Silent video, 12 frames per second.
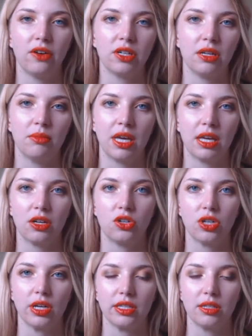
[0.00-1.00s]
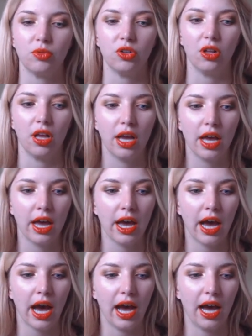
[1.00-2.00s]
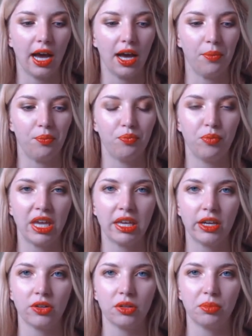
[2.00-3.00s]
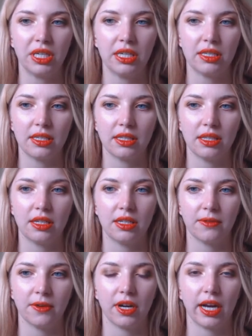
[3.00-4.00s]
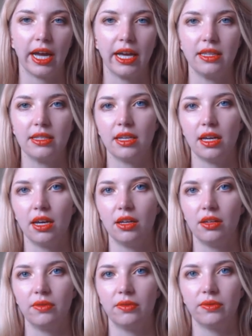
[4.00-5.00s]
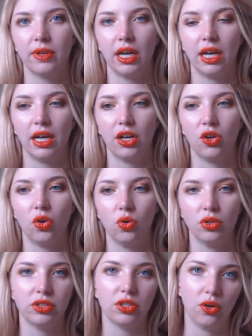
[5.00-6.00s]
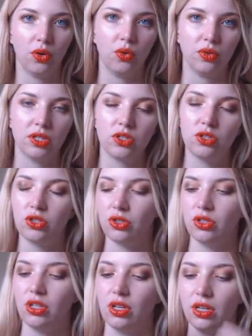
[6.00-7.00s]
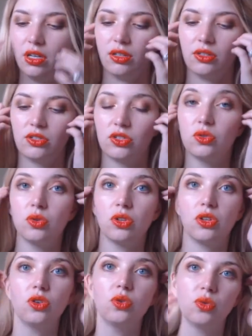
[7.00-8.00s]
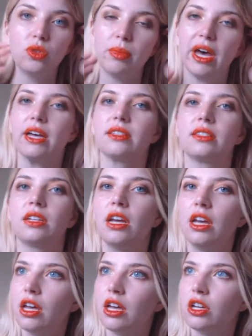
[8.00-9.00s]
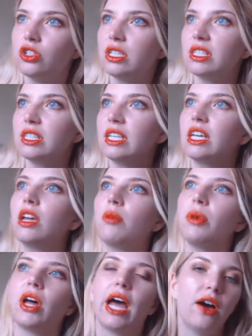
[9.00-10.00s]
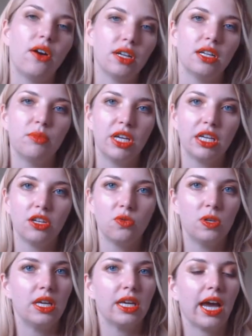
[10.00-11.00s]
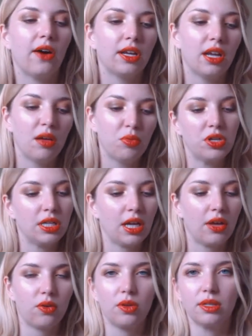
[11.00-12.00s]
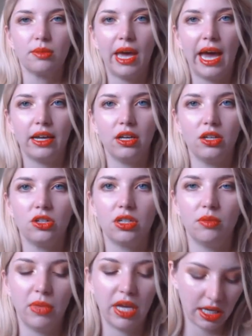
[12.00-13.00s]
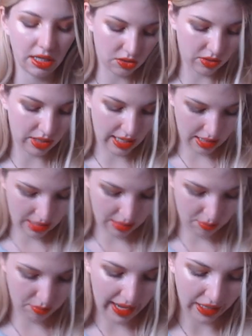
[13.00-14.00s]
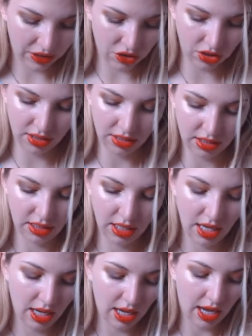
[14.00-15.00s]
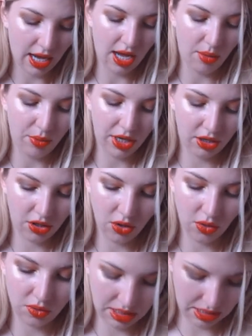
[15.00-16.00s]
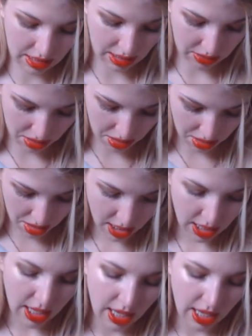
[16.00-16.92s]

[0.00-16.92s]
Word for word: How can I make it adjustable? um, making all the pieces and the different kinds of uh, gold tones to suit you the best. She's thinking about how can I make it unique? How can I put together this package to make it so that it matches um, and goes together?